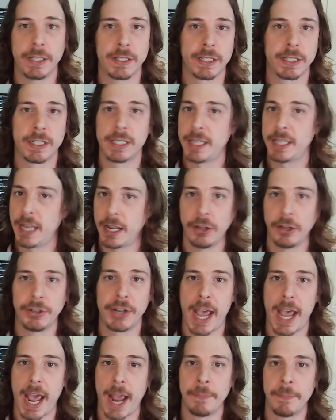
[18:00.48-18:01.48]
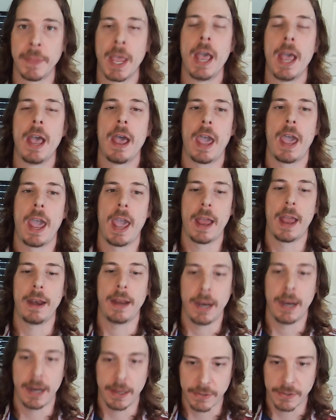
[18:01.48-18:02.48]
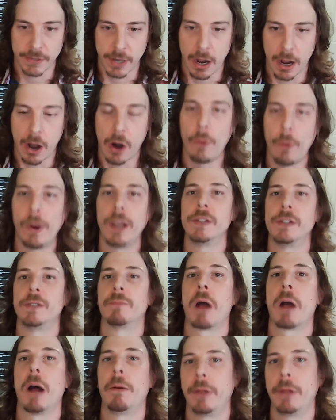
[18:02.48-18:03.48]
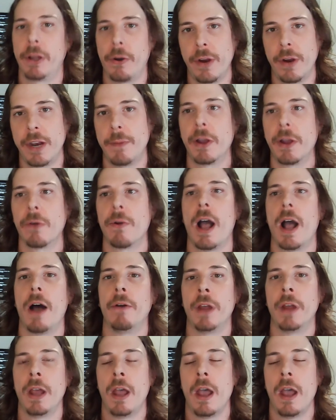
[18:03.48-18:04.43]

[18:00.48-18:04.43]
single day, and it is always probably going to be around.